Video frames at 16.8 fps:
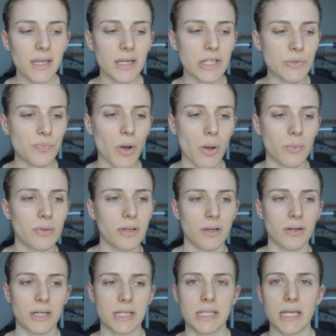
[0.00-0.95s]
It's probably
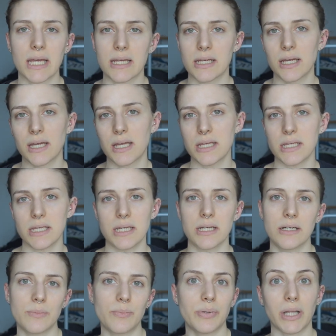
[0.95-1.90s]
gonna take a
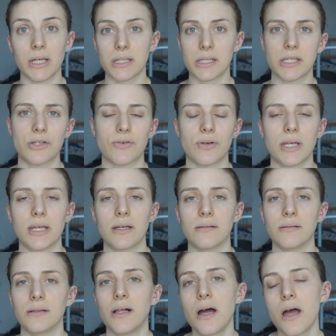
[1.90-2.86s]
year plus to
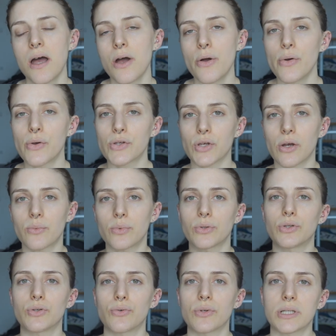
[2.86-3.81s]
heal, so I
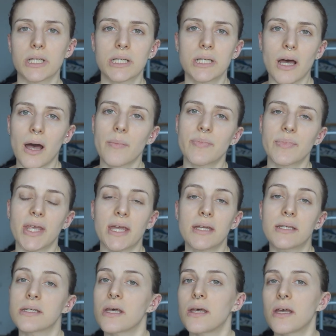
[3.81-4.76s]
will do another
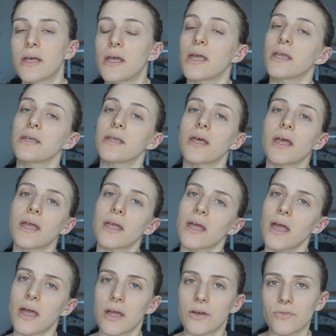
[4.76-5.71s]
update in a
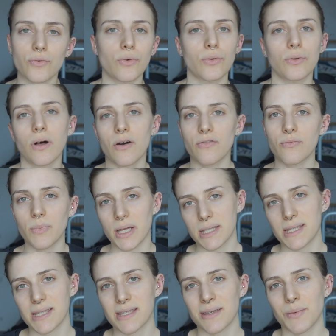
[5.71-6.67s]
handful of
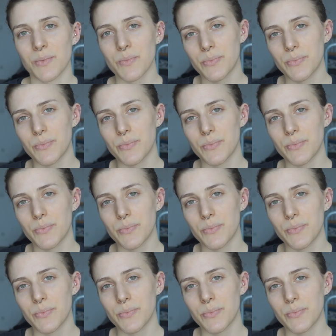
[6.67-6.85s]
months.